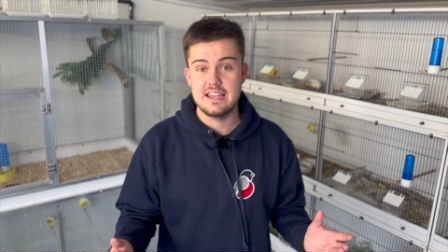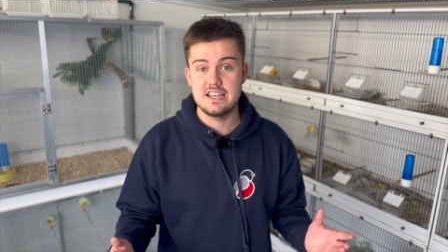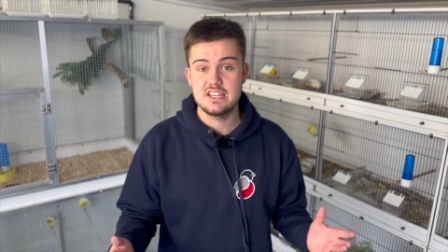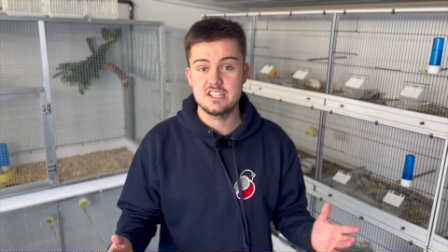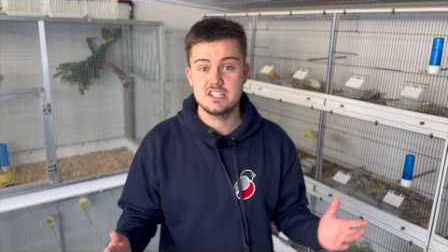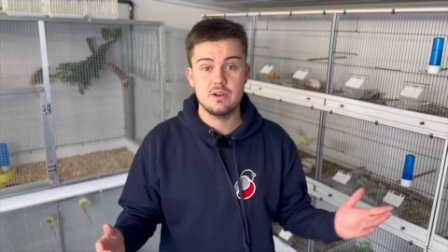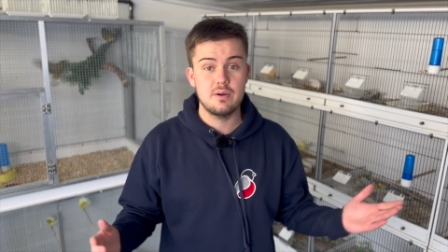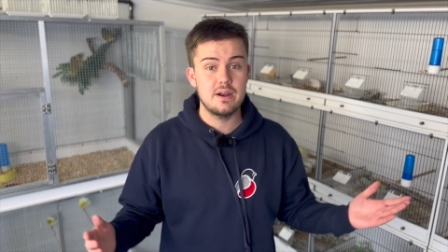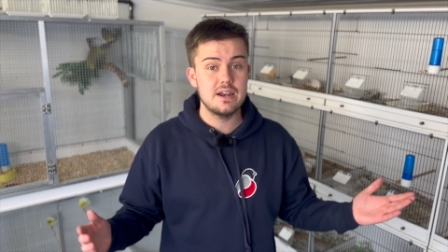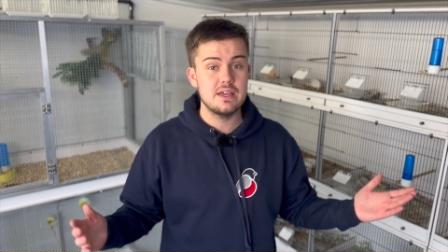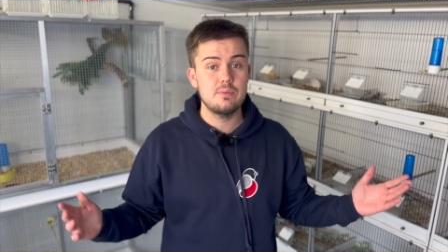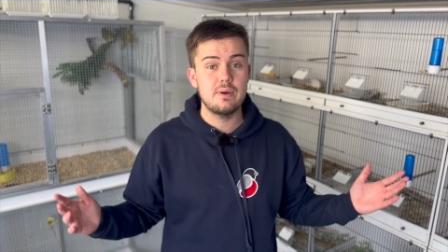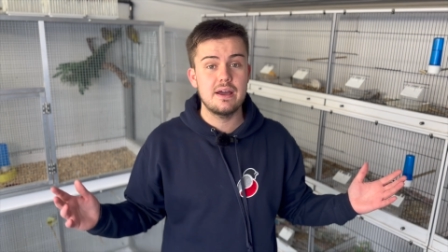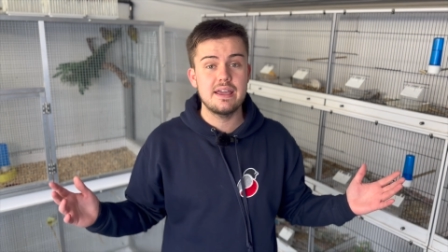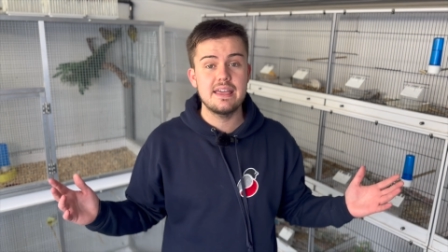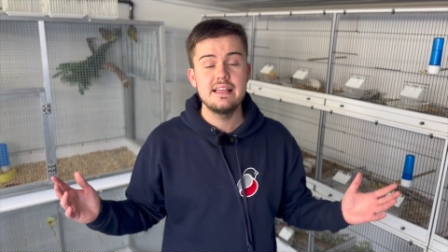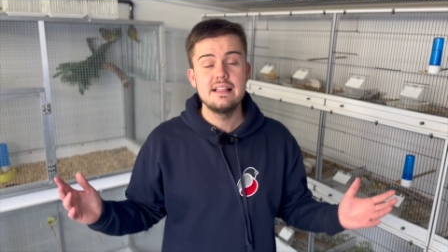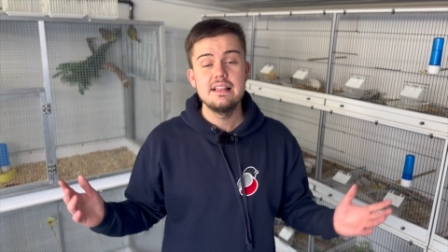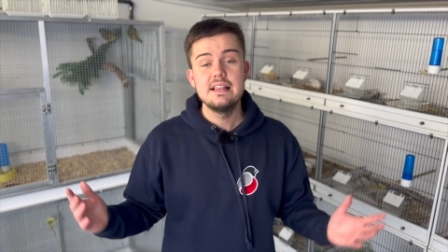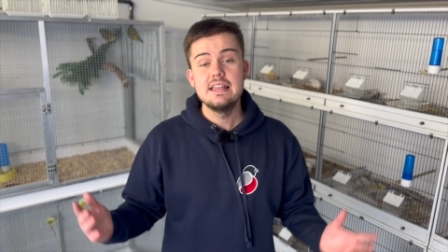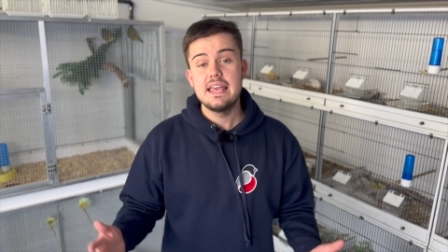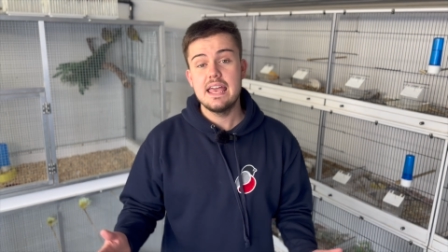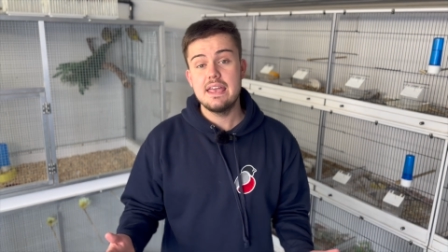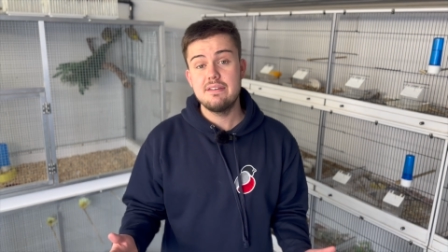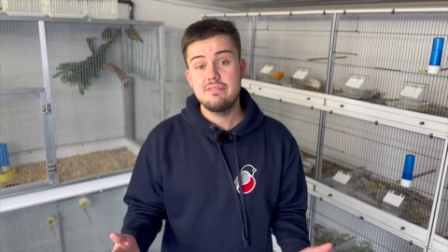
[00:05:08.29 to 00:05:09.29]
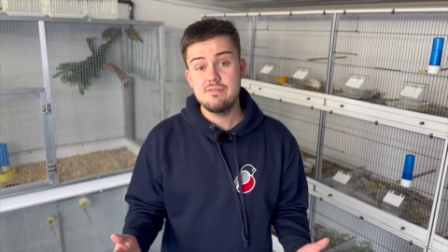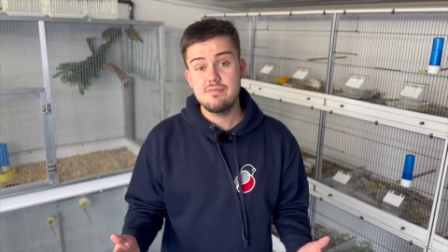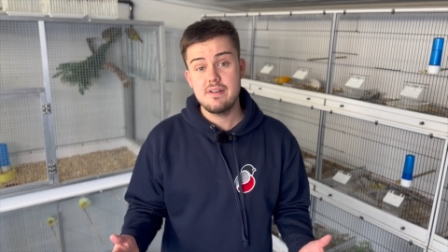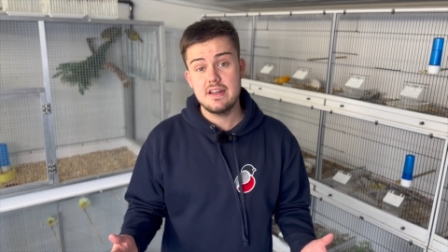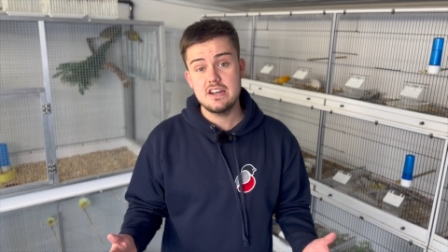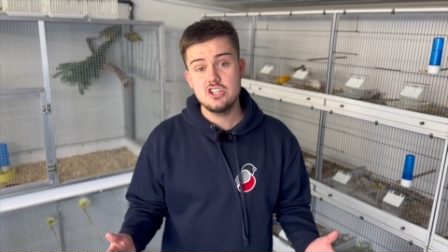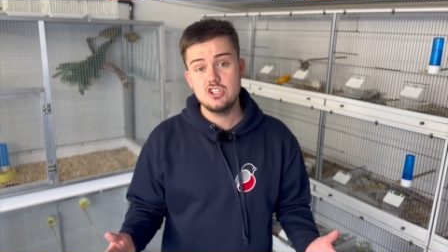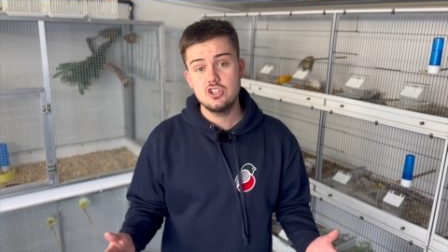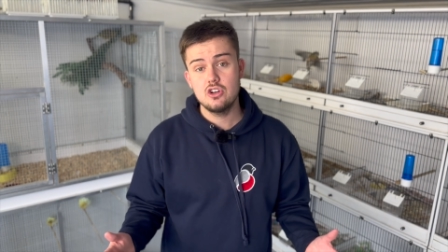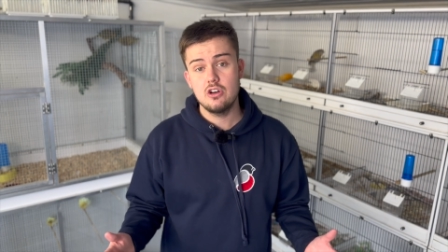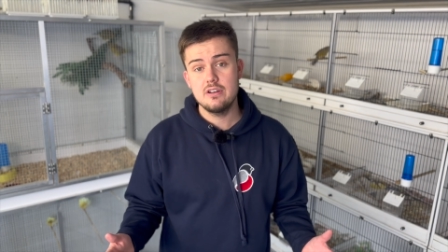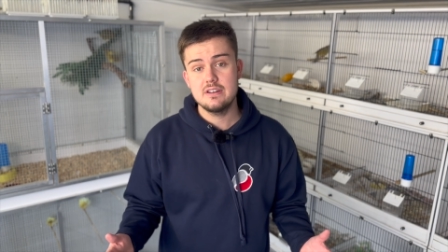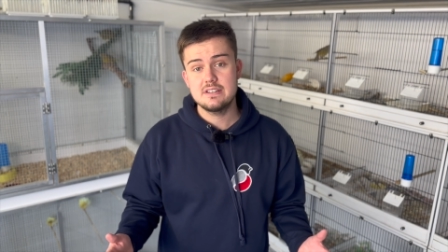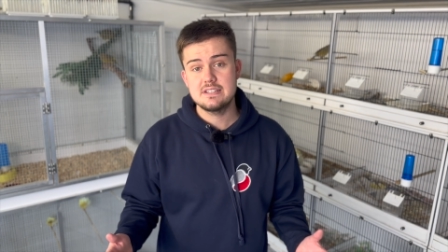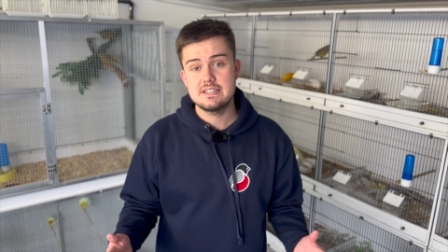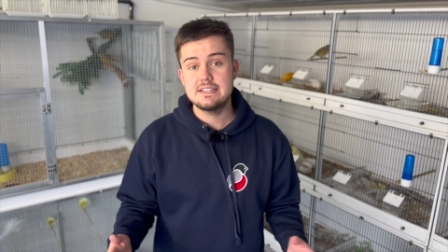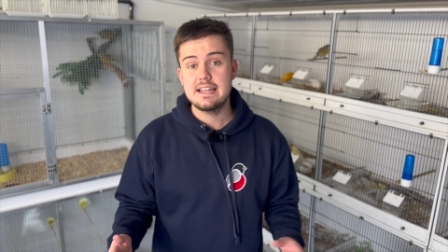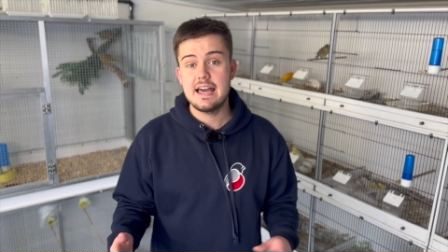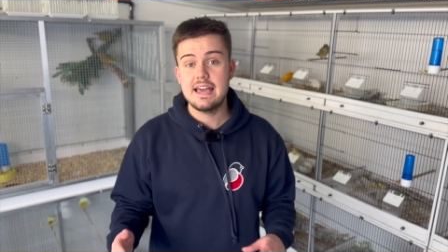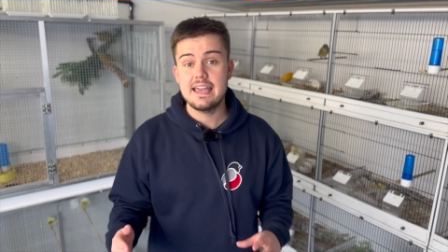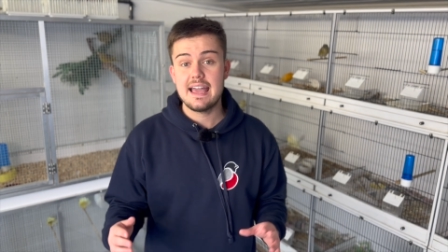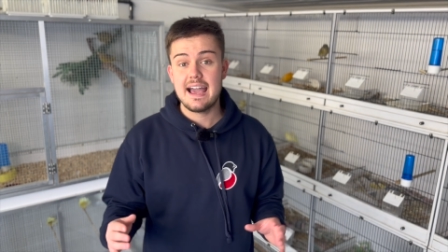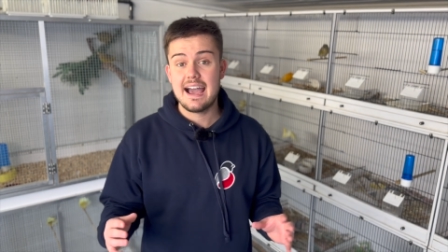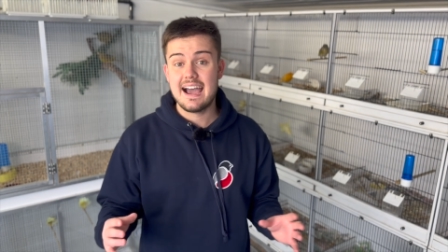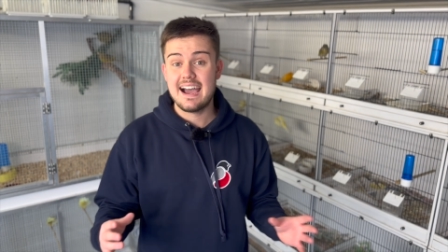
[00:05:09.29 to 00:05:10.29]
So anyway, if you've enjoyed it
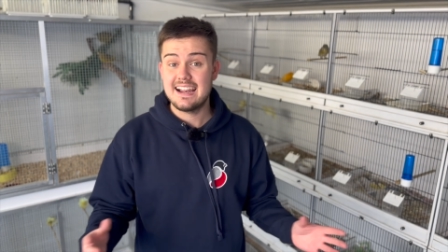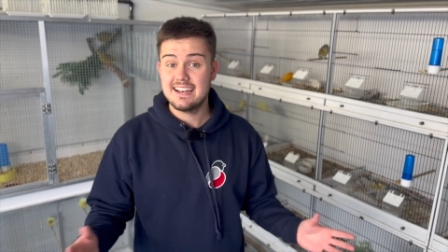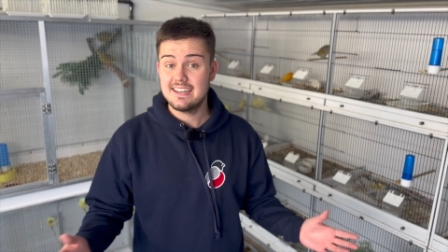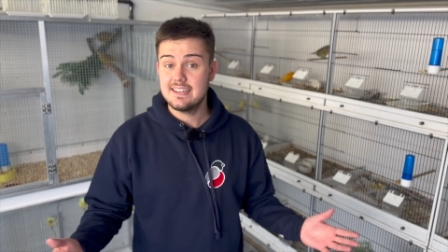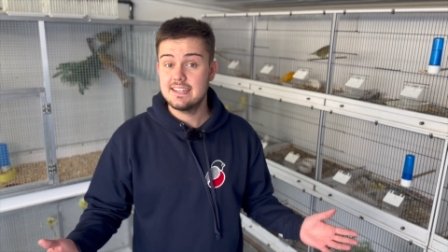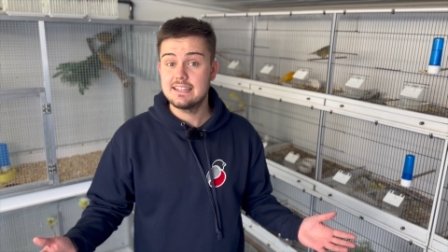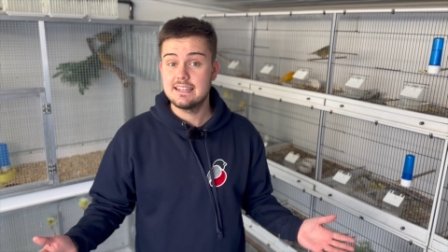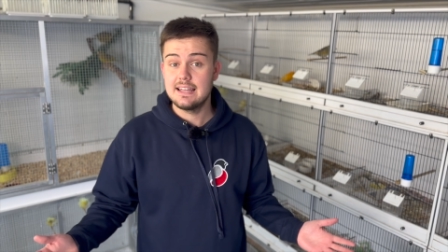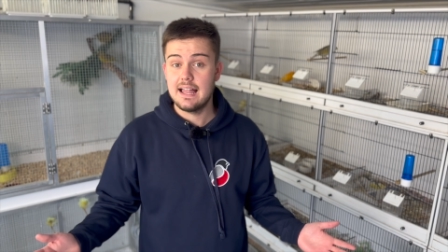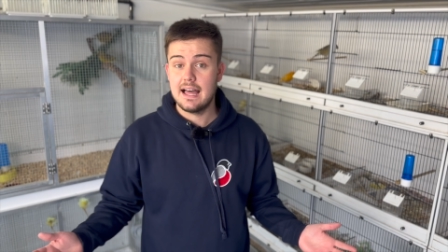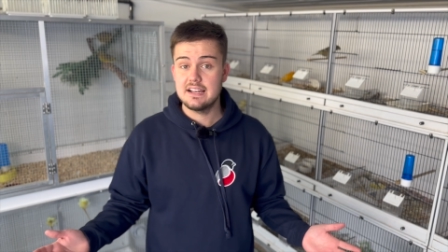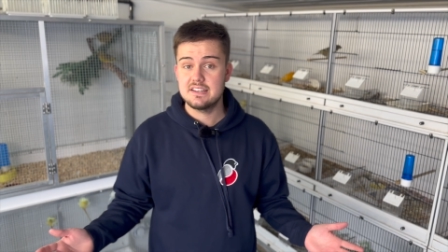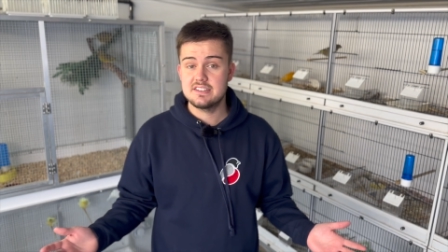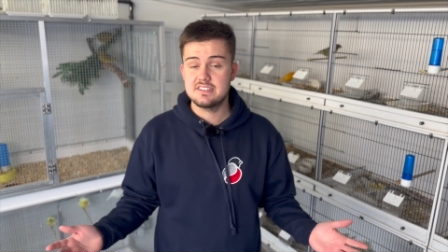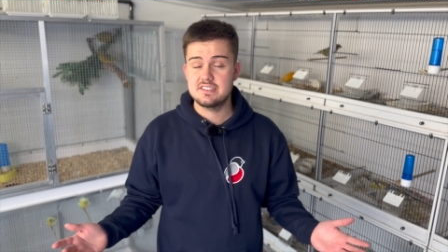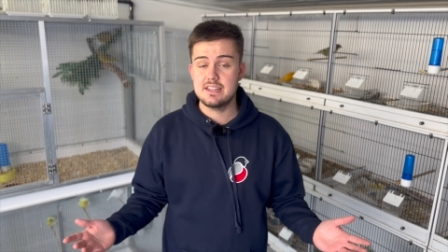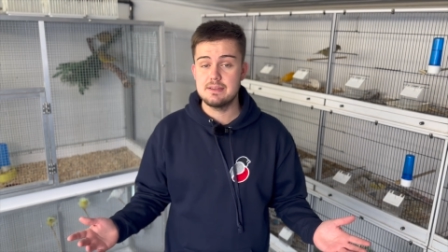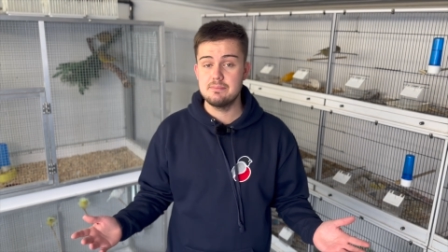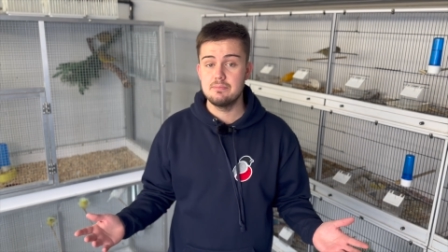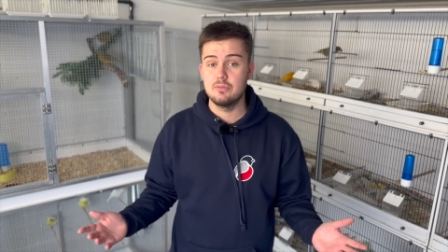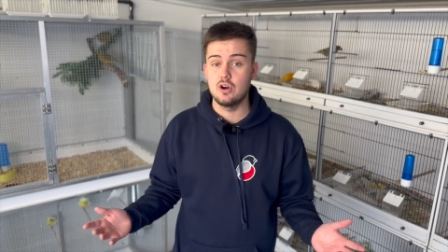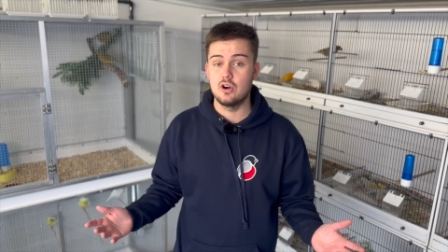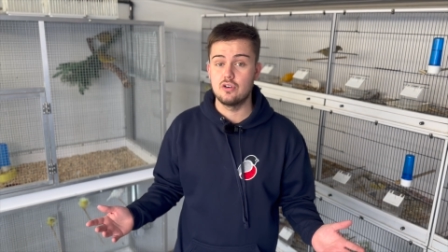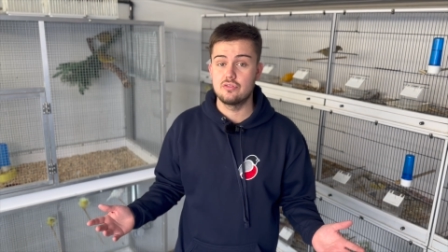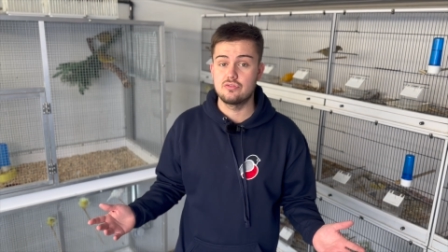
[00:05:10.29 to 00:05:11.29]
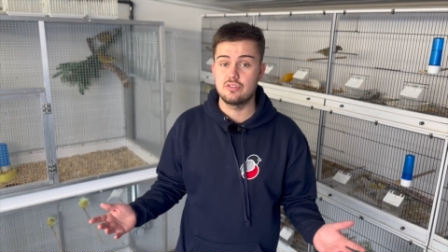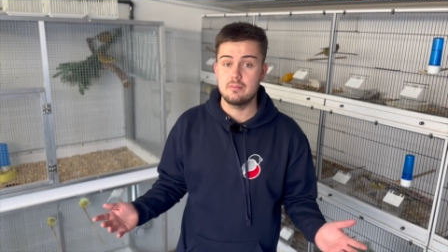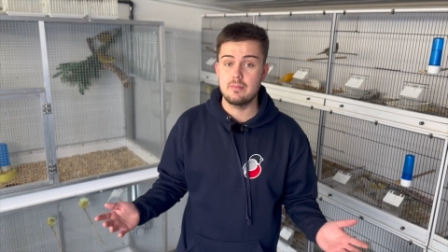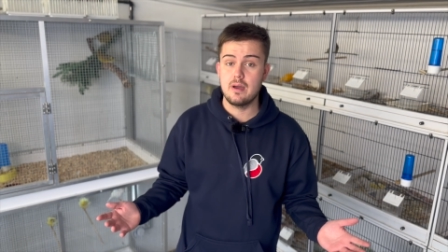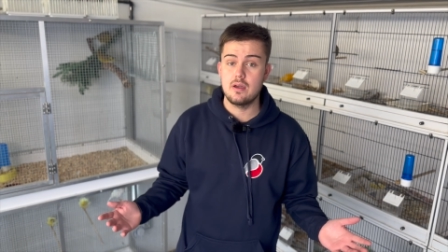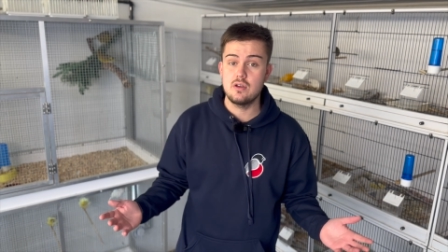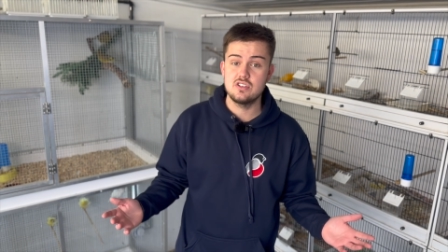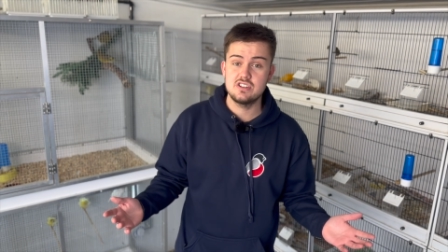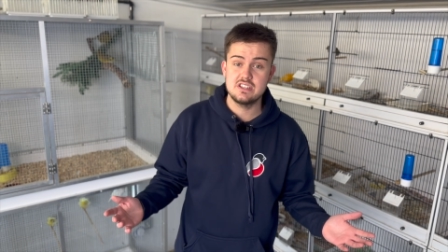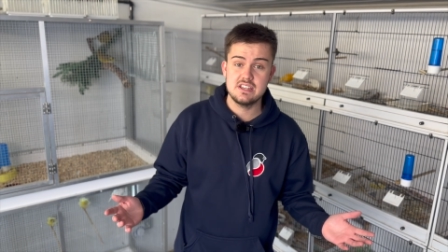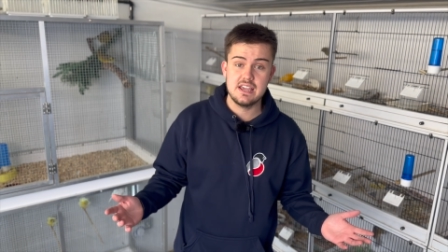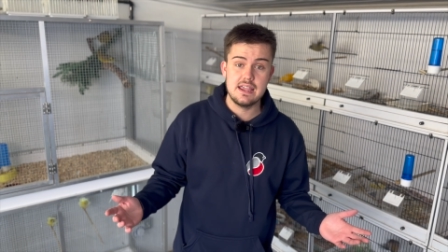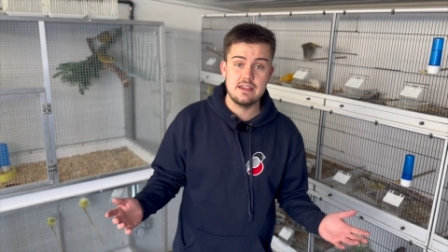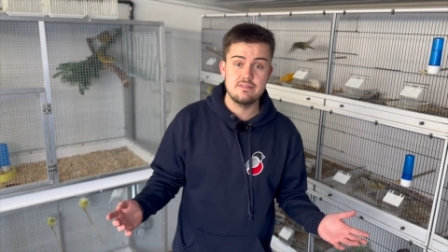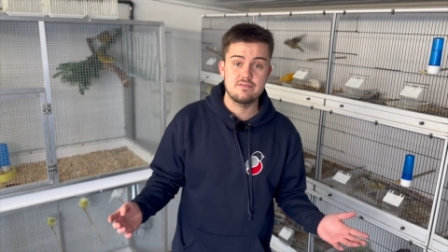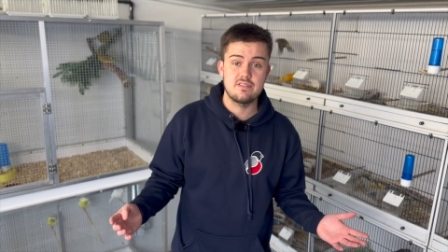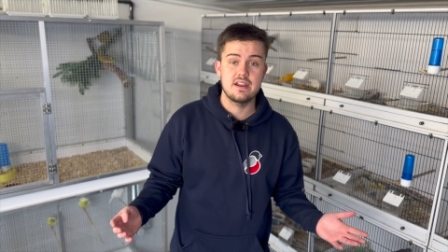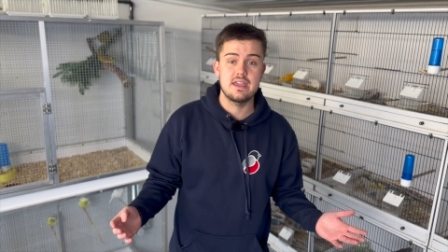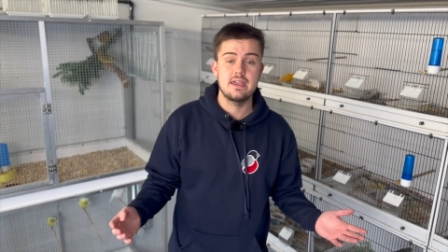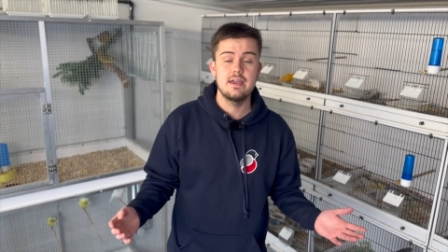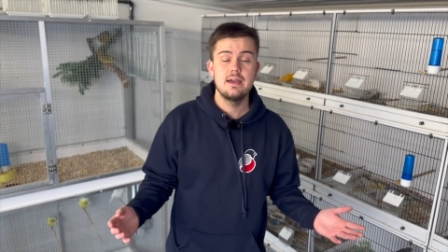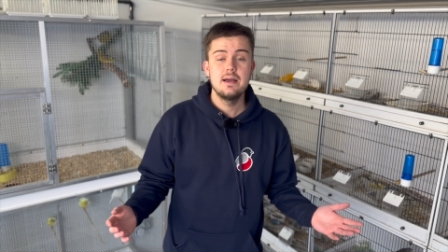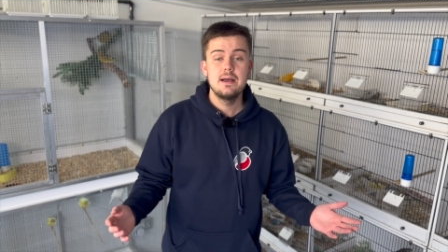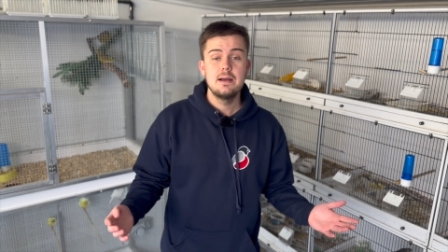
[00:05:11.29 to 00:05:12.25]
today and you'd like to see more from O C Aviary,